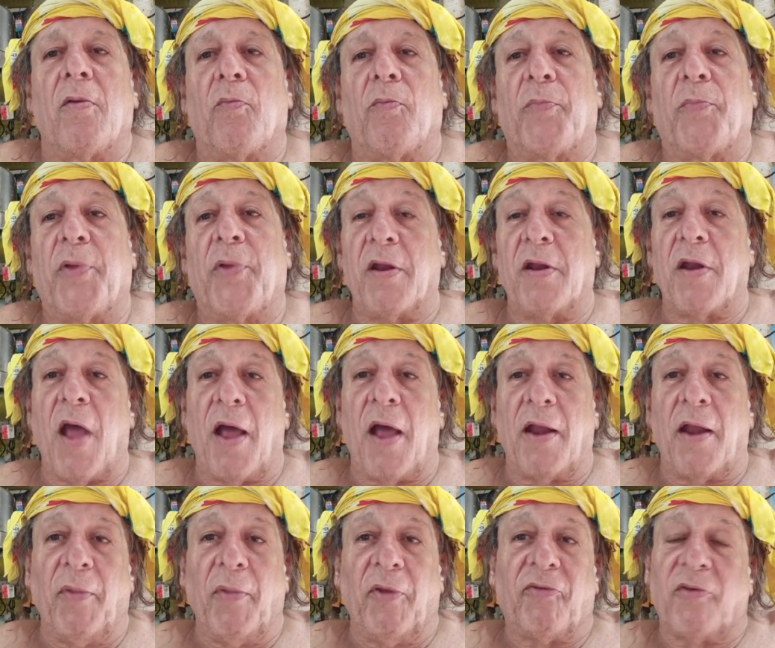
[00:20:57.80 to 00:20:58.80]
be
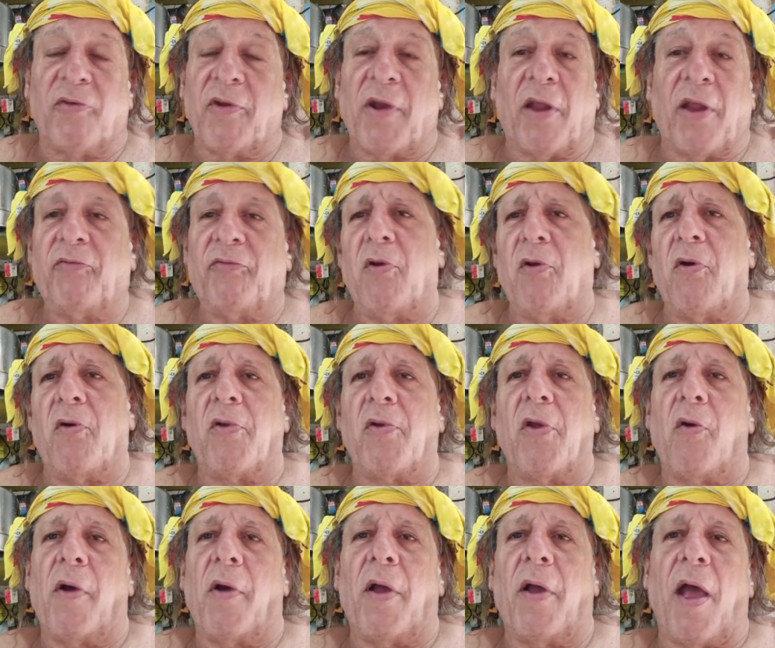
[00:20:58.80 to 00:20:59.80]
anonymous?" And I said, "Oh
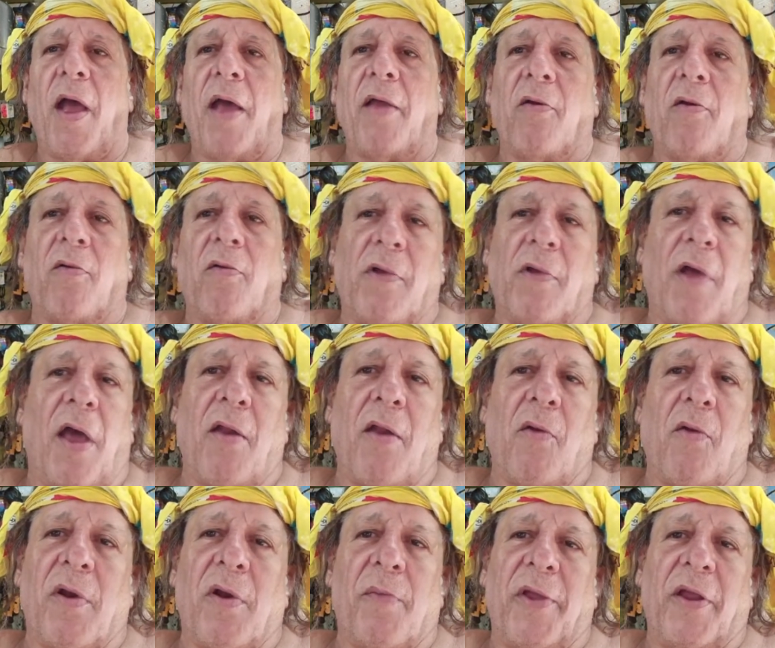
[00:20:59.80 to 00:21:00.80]
no, I don't
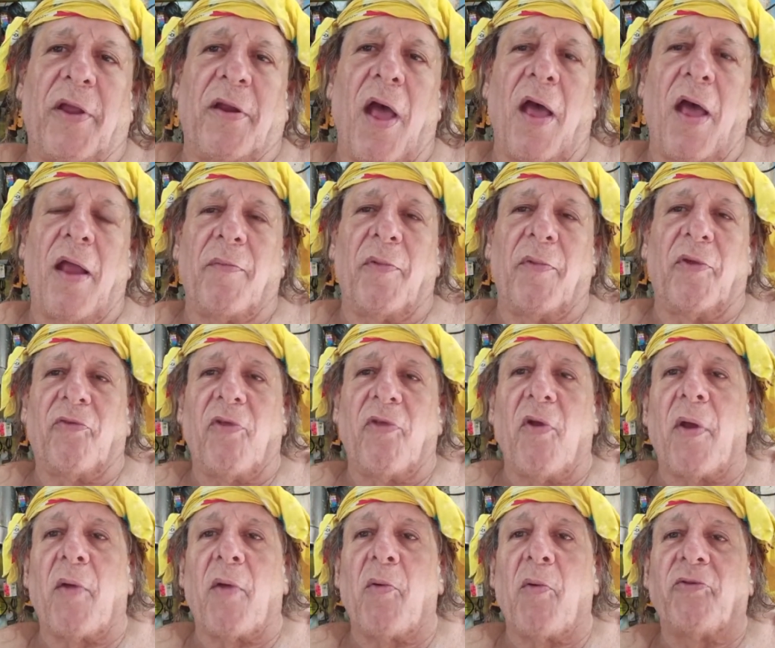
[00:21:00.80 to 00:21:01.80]
want to be anonymous. No,
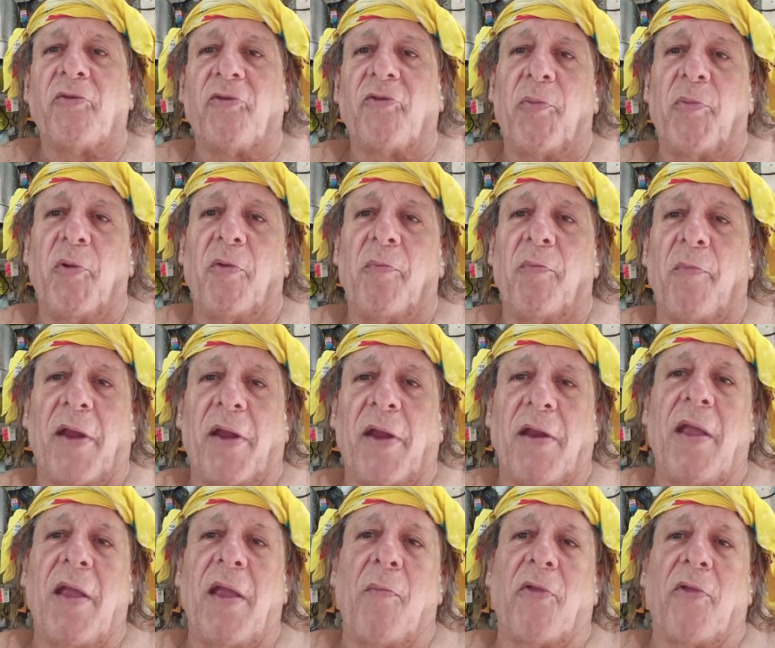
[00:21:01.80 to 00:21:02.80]
I want you to put my
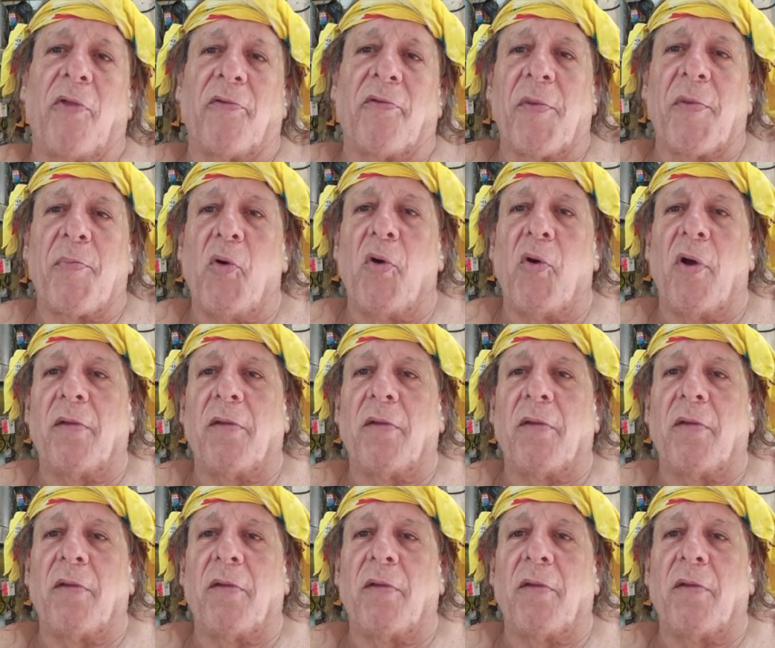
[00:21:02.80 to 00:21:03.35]
name on the report,